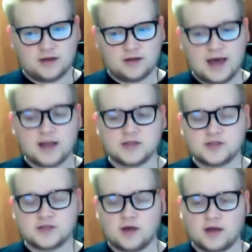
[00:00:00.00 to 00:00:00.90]

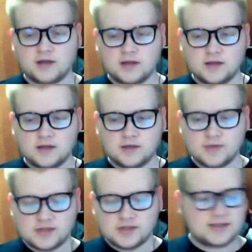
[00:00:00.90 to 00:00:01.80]
Alex saw it,
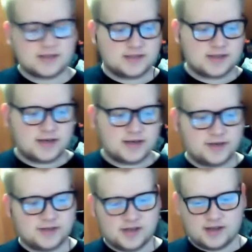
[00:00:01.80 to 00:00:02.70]
but sadly he's not
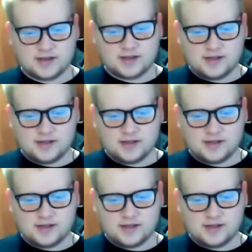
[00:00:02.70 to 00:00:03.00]
here today.